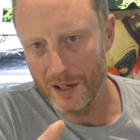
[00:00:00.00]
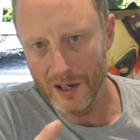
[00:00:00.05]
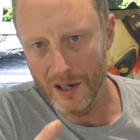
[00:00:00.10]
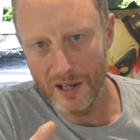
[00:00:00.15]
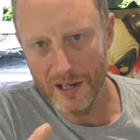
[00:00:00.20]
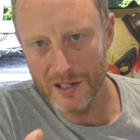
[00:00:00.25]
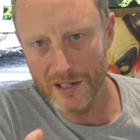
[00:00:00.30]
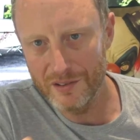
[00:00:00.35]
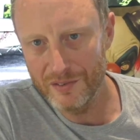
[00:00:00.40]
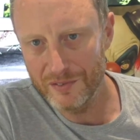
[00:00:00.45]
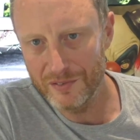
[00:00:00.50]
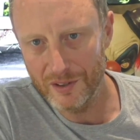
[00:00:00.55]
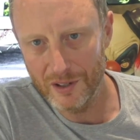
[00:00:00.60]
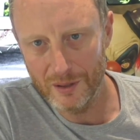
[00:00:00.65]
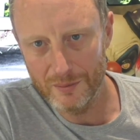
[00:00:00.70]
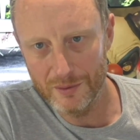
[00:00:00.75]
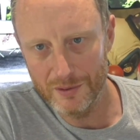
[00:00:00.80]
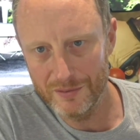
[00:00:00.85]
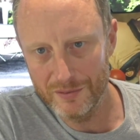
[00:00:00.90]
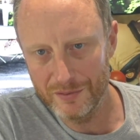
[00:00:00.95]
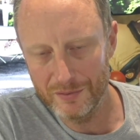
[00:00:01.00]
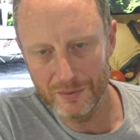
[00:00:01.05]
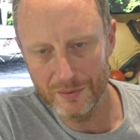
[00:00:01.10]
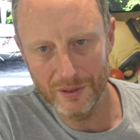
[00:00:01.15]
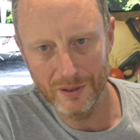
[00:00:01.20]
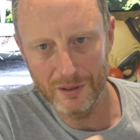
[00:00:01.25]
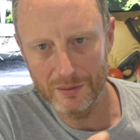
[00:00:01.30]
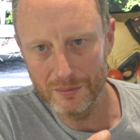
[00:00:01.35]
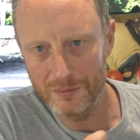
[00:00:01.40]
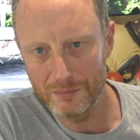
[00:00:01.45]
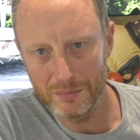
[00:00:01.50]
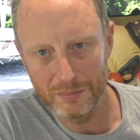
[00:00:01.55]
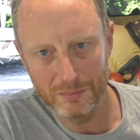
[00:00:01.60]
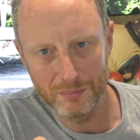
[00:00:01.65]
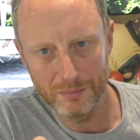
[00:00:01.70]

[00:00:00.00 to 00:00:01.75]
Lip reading: or any form of, you know,